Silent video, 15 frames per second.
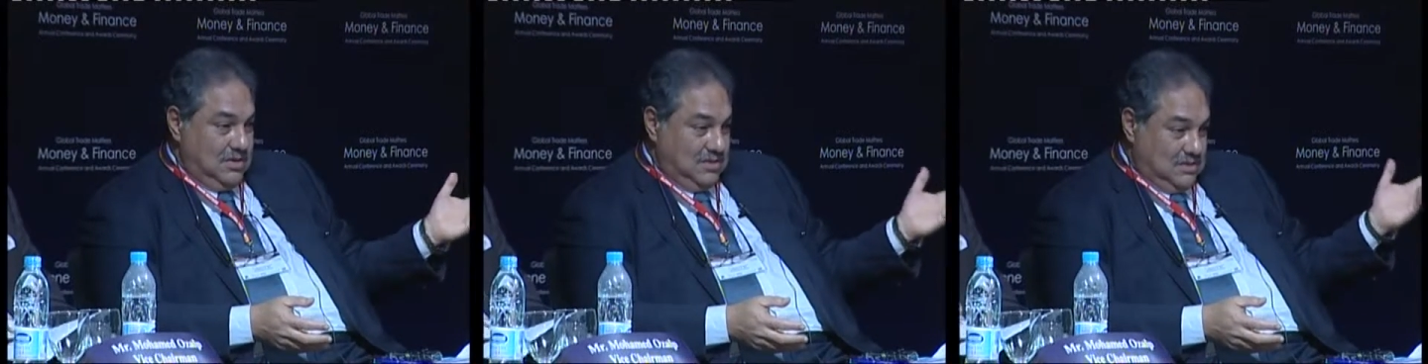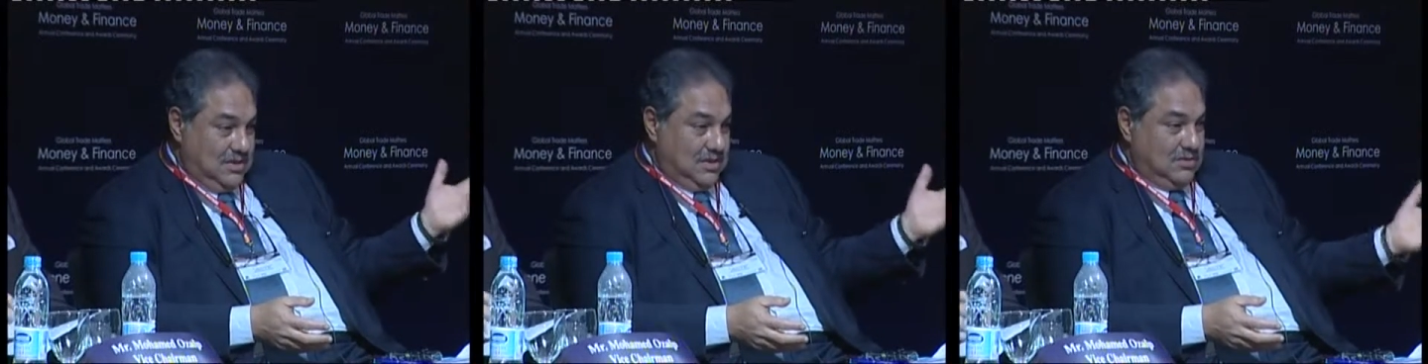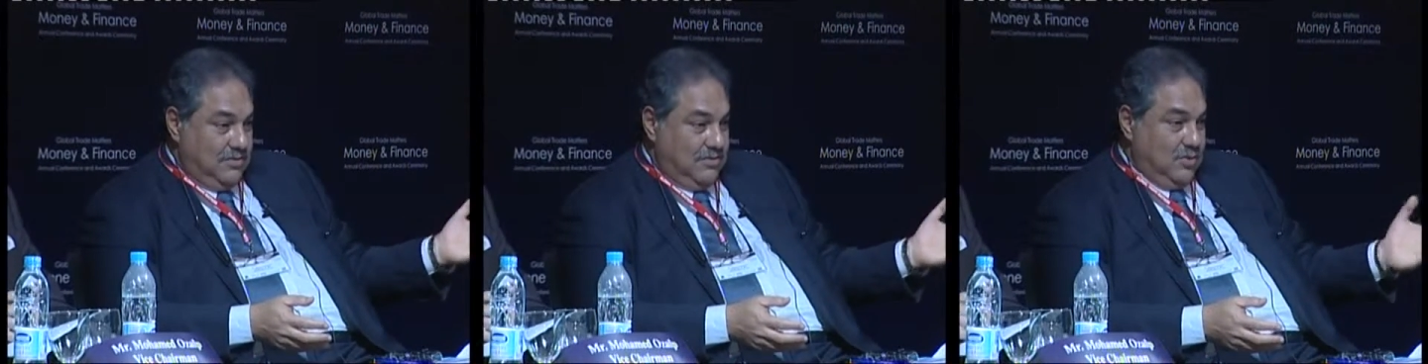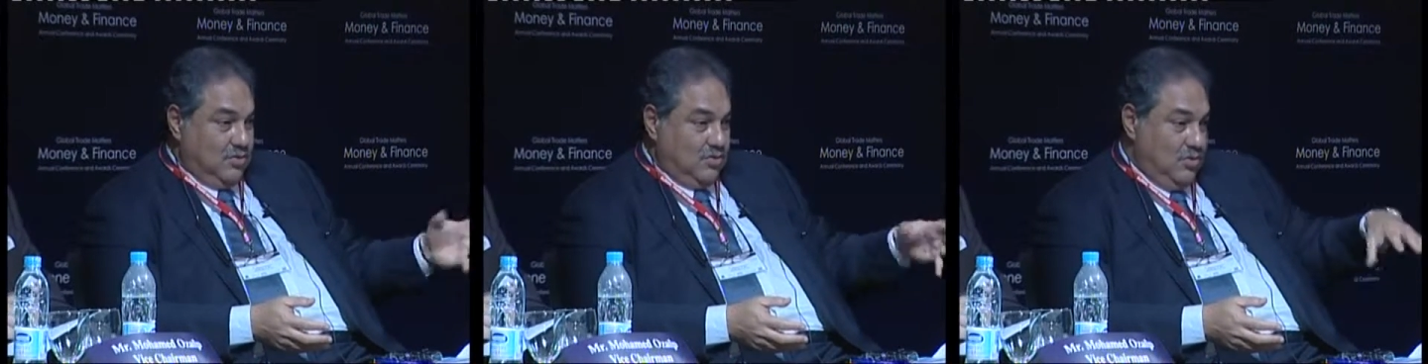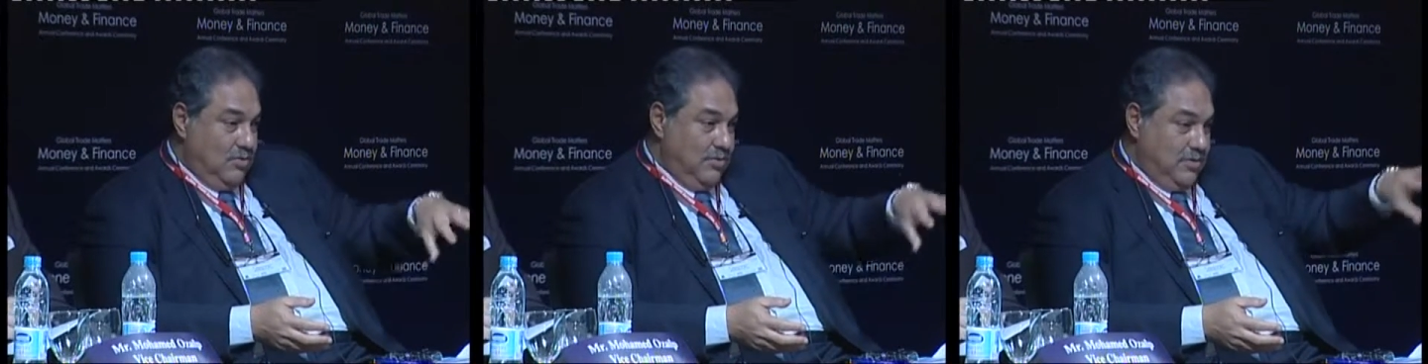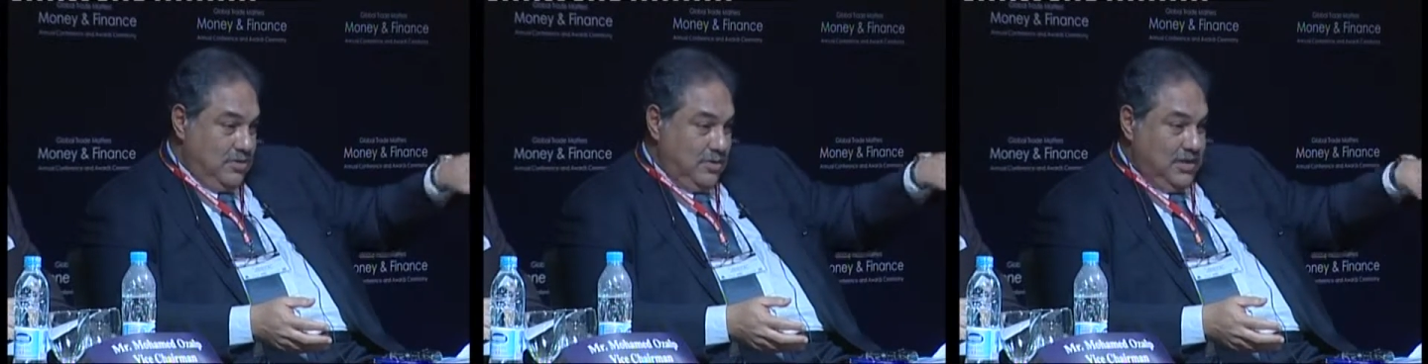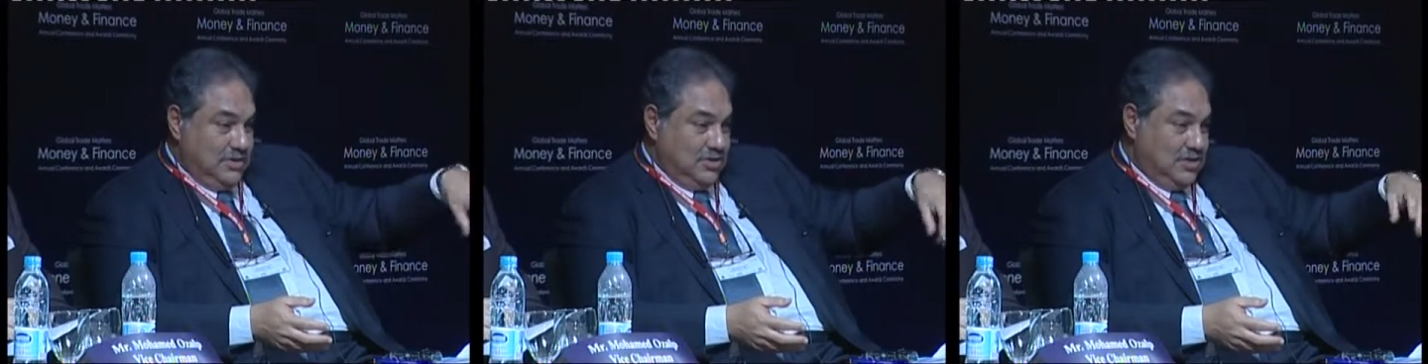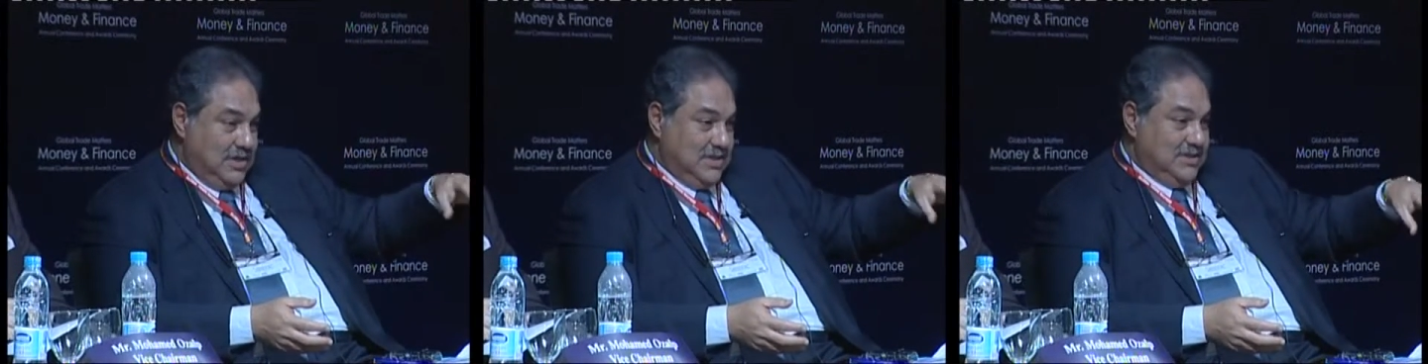6th of October and
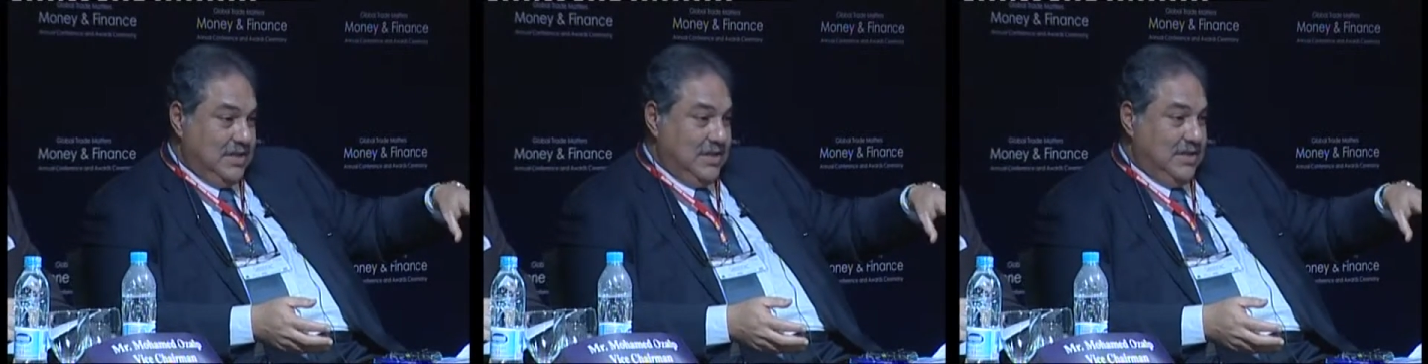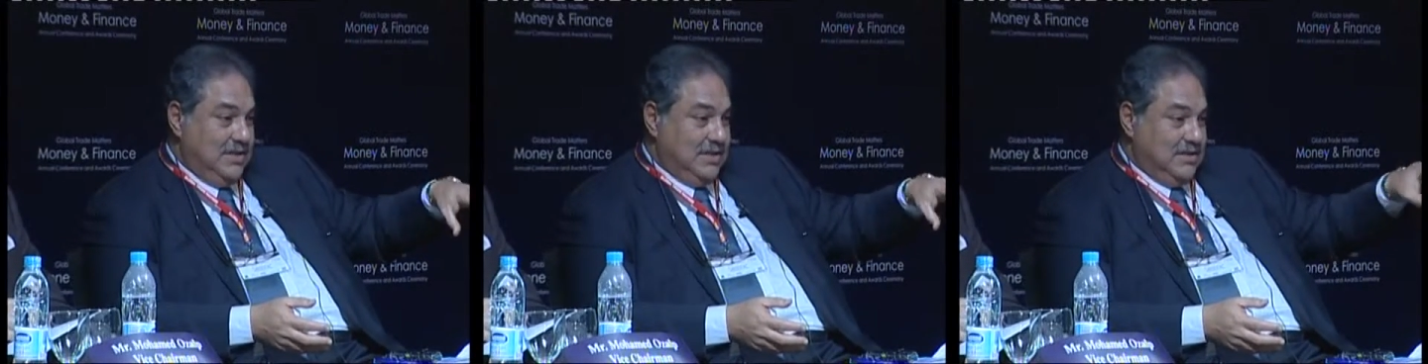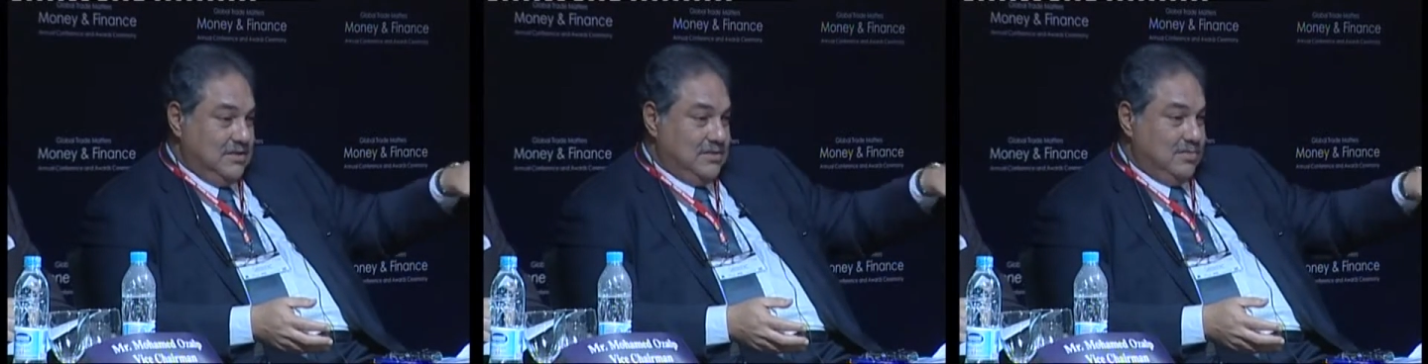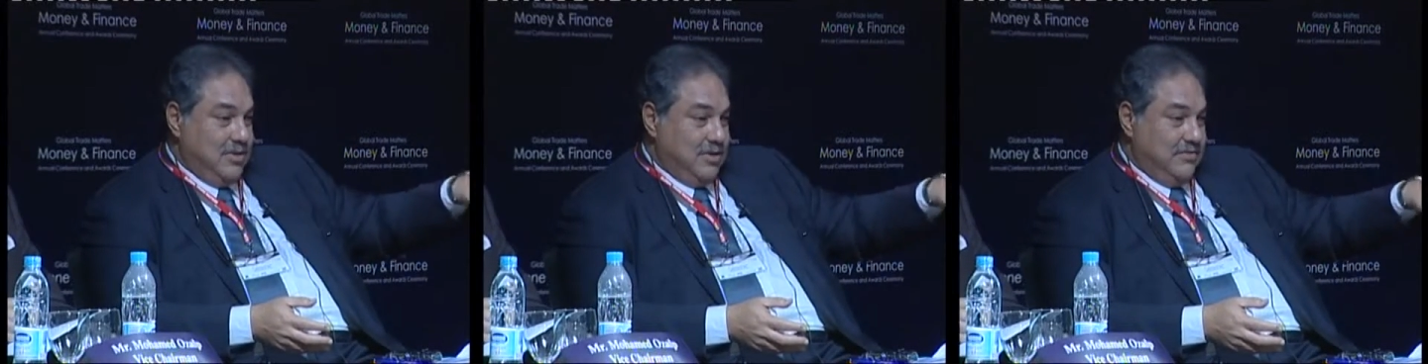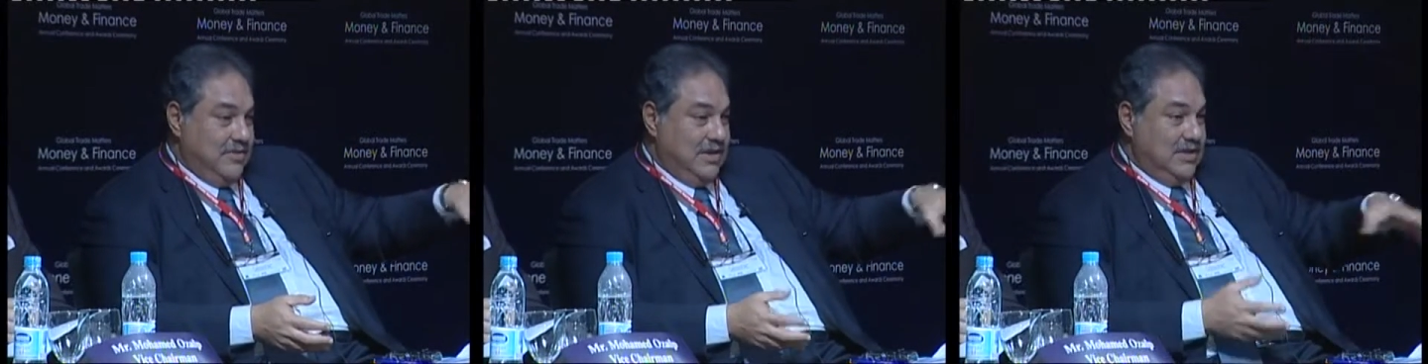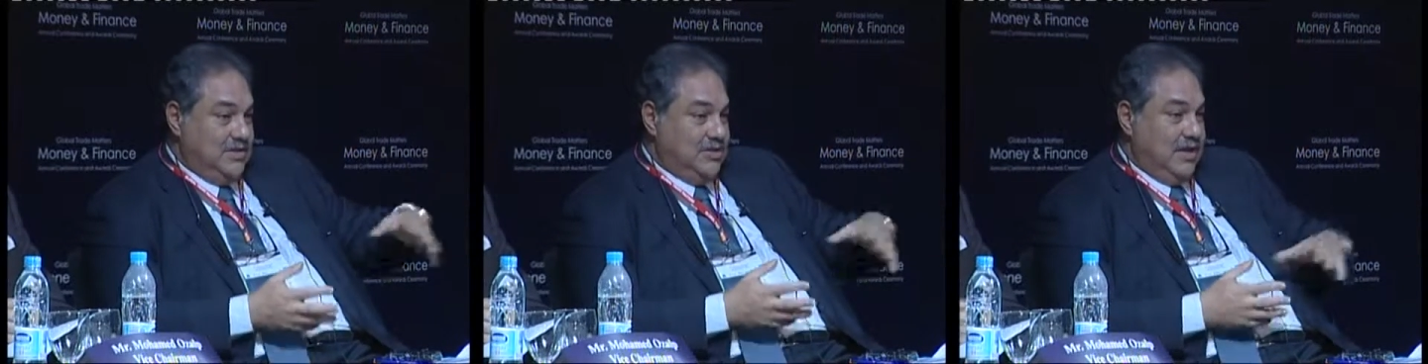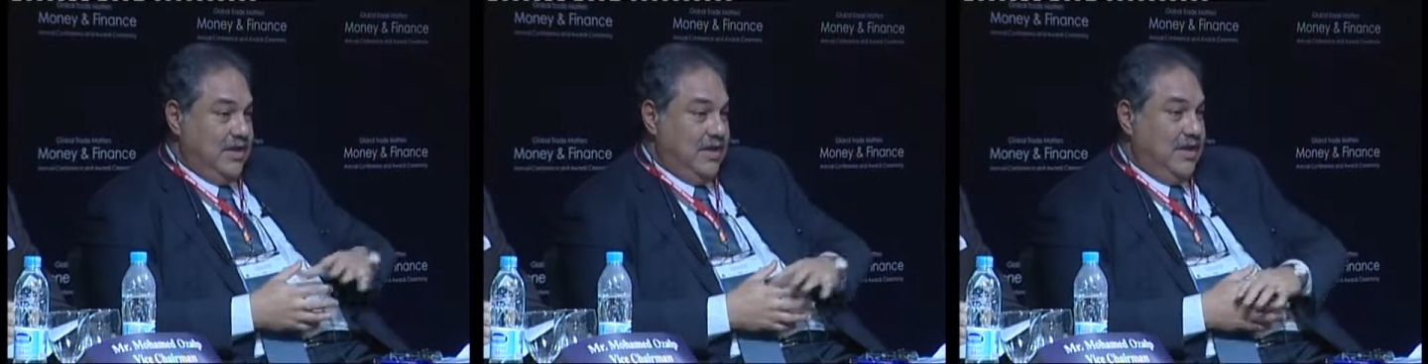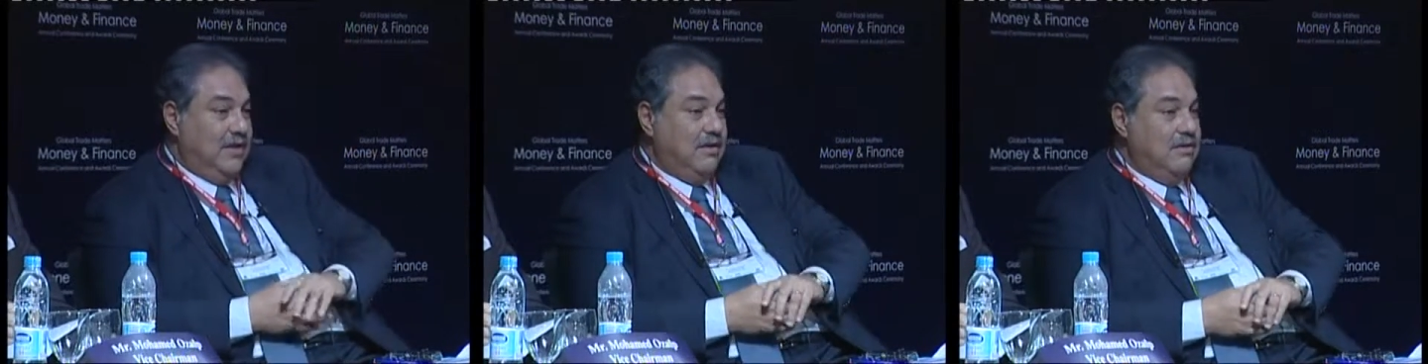Sheikh Zayed and the Smart Village
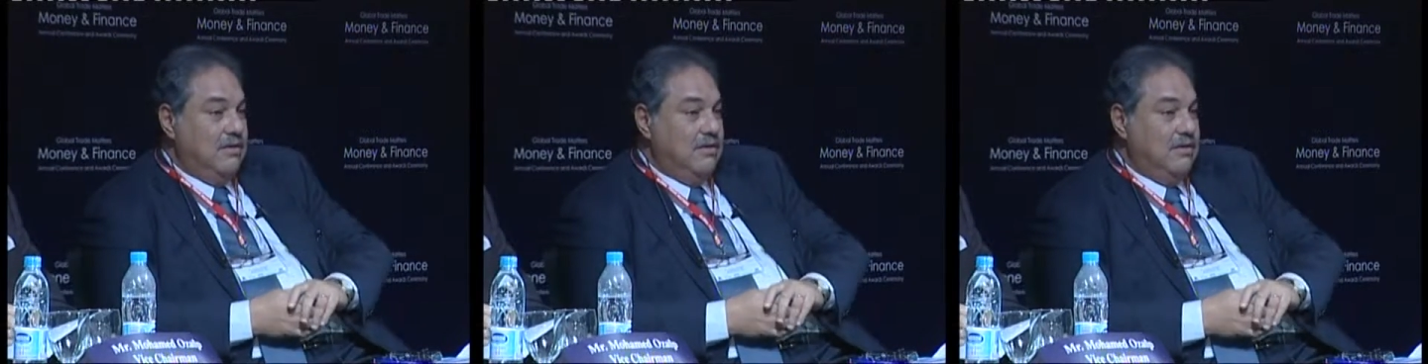area.